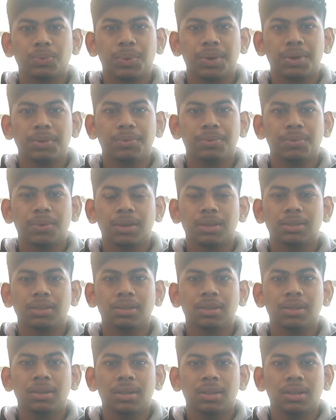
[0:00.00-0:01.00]
very
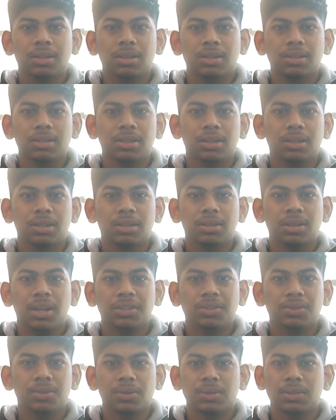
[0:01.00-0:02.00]
fun. The
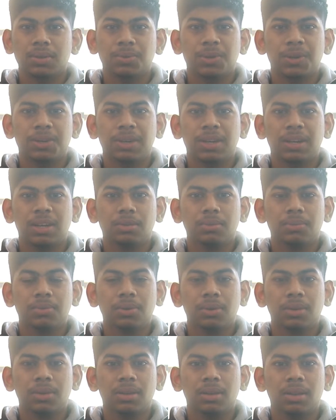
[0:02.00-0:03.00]
lectures are very
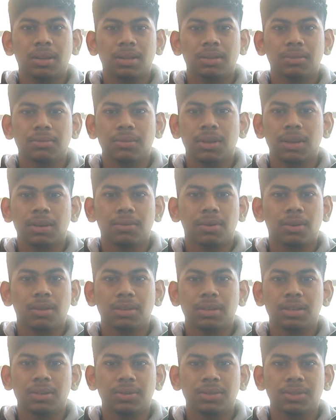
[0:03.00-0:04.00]
helpful and we have all
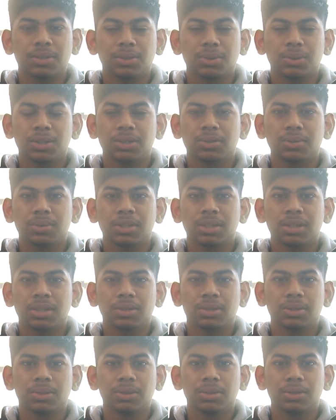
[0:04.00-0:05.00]
the resources we
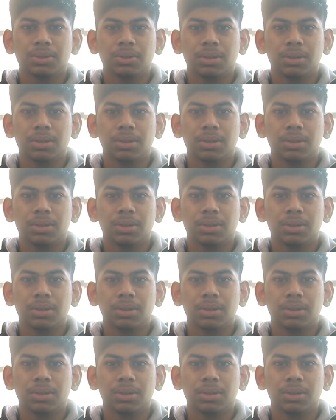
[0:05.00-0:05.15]
need to do